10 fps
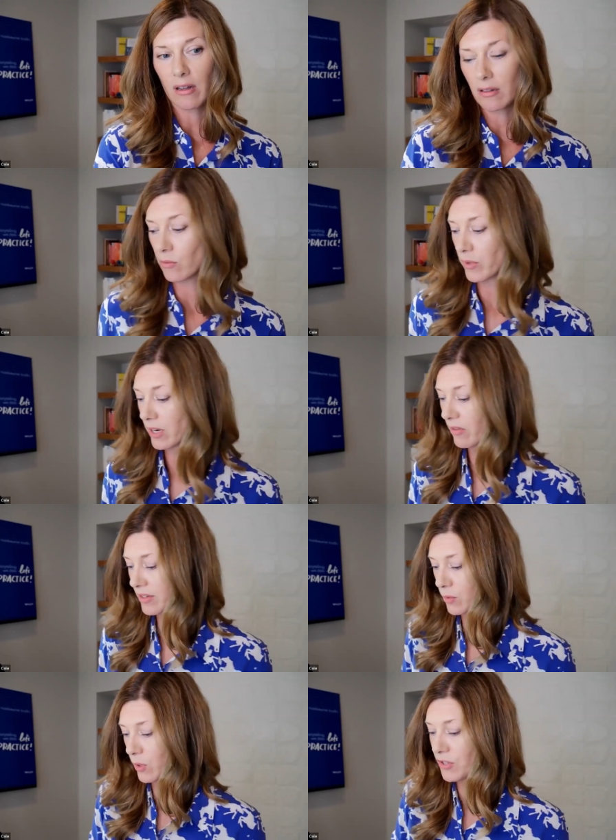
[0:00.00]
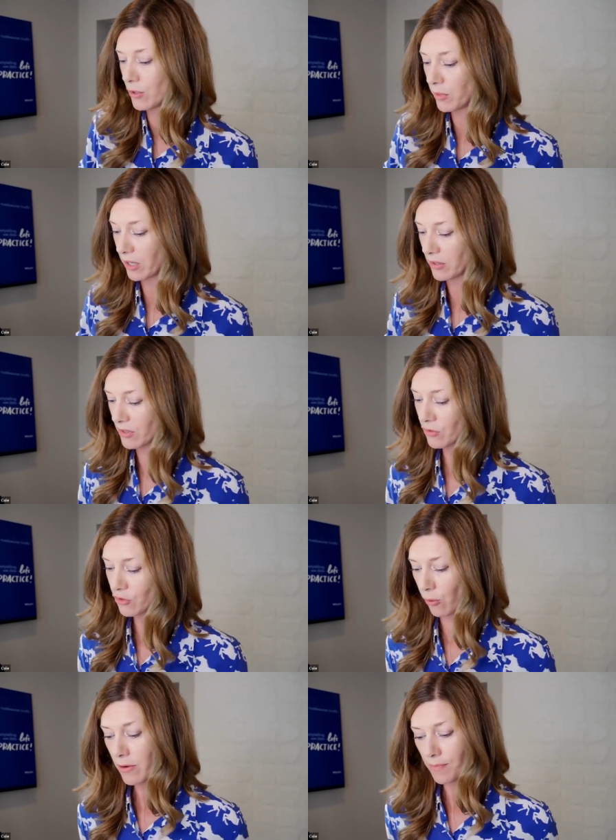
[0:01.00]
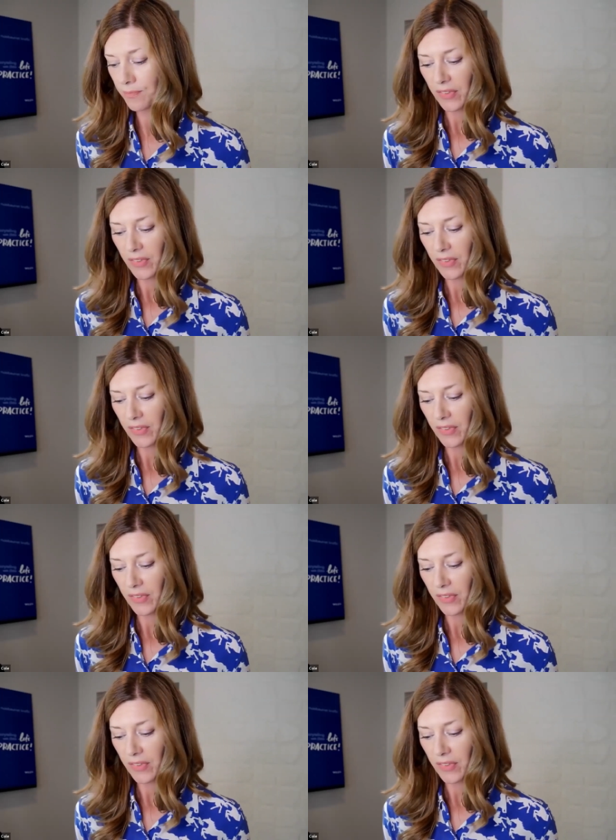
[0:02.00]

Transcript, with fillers: I'll read this one to you because it's short.